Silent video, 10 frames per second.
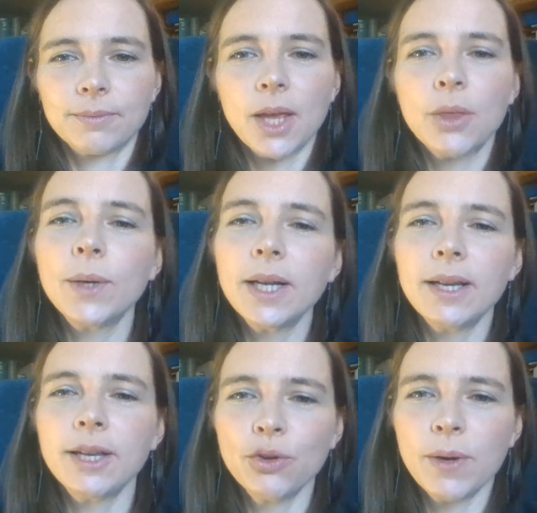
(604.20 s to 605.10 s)
The
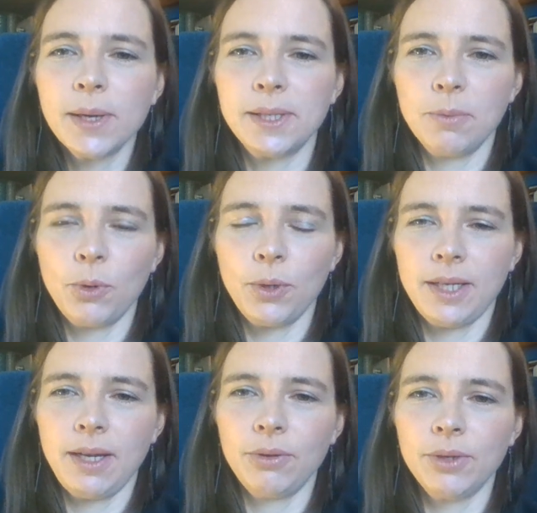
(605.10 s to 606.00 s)
really interesting point
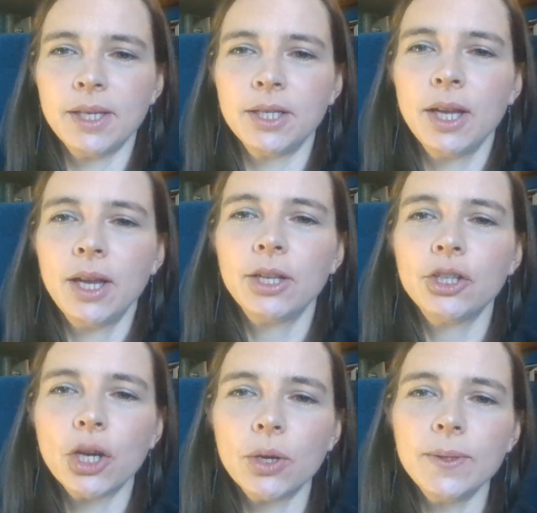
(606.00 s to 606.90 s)
here is that
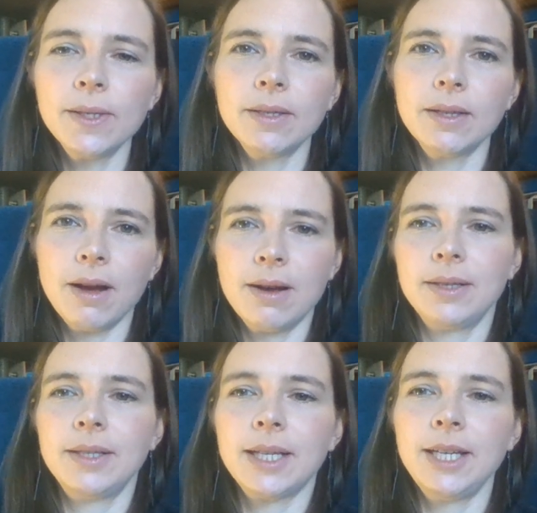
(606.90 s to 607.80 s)
Jones and
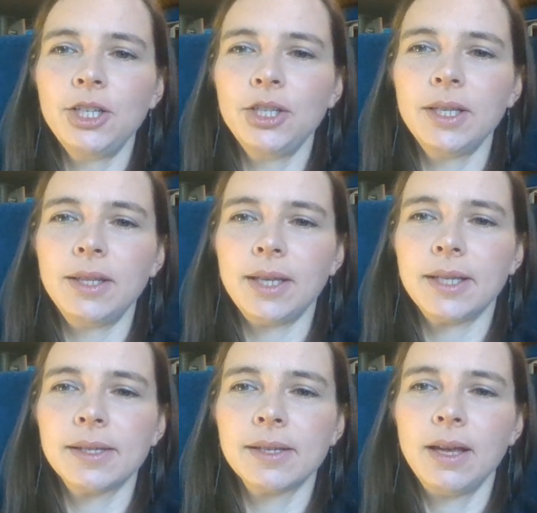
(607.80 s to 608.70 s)
Garnet each did
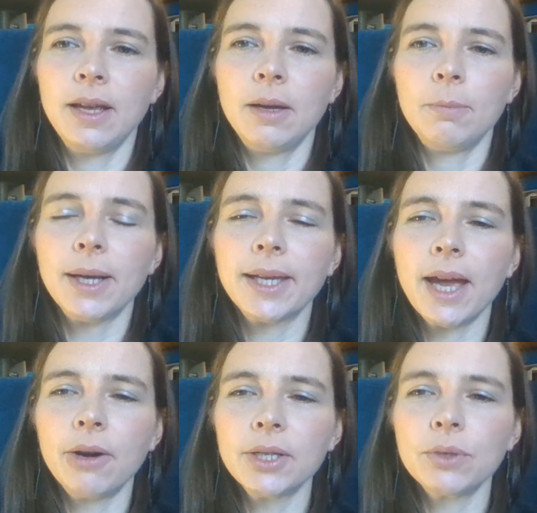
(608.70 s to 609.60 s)
this by
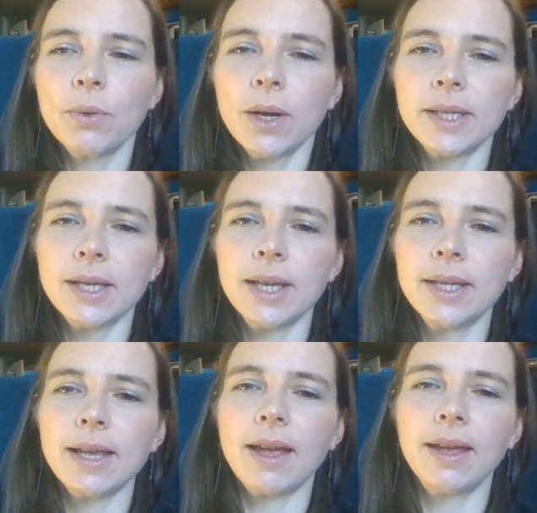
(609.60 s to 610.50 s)
characterising
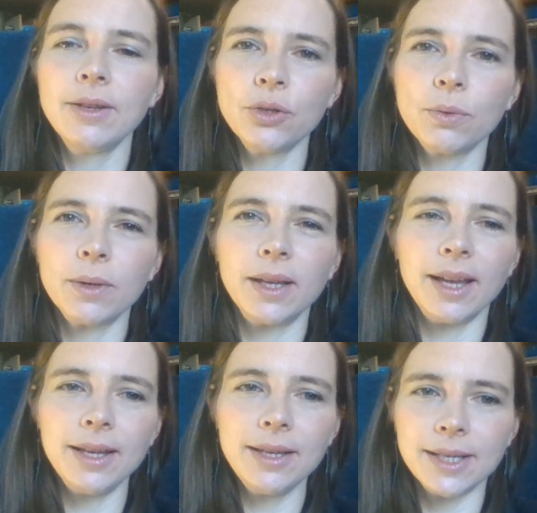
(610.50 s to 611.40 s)
his entering
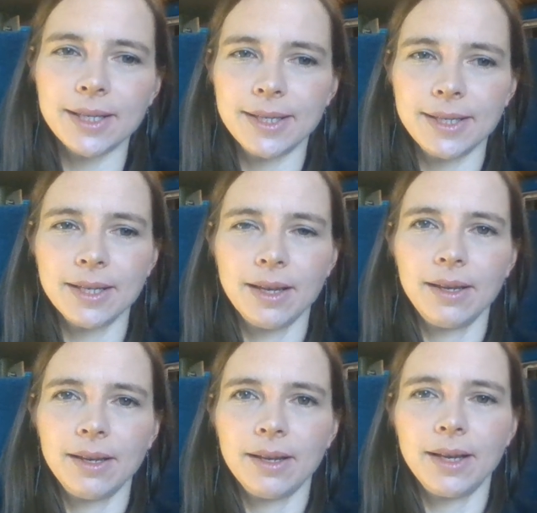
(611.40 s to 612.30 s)
England
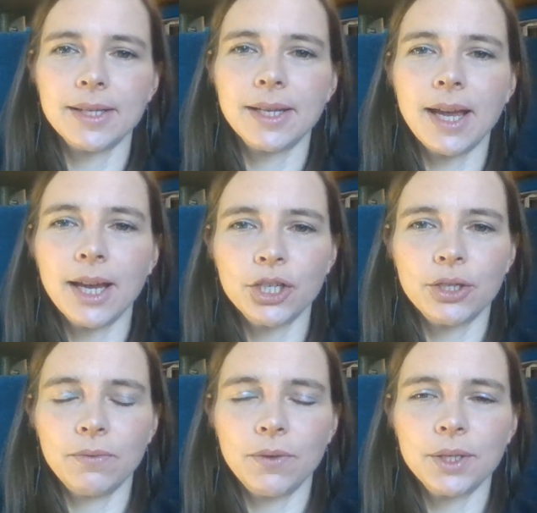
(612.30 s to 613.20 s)
as an
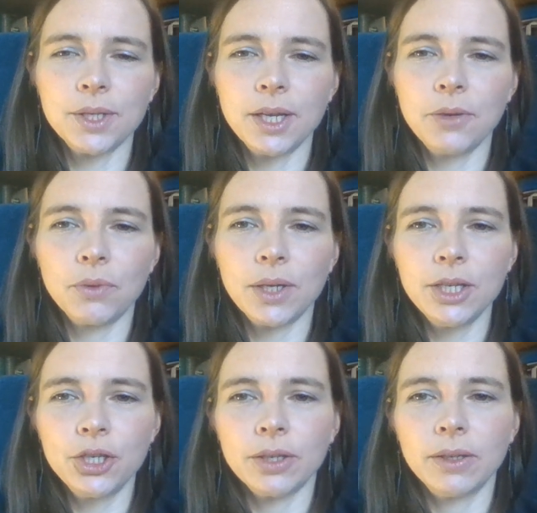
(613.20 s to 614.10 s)
action for the sake of
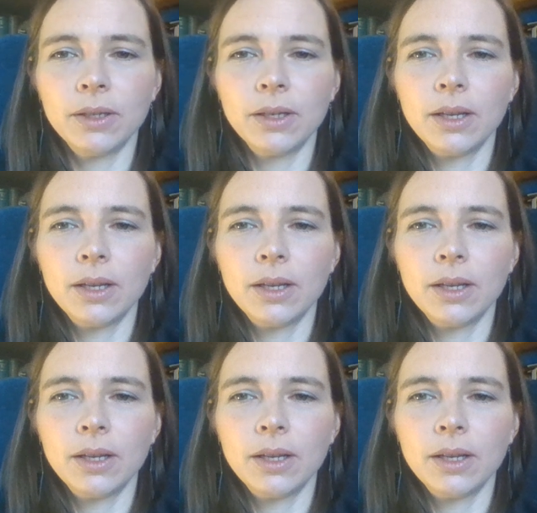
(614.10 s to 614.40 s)
religion,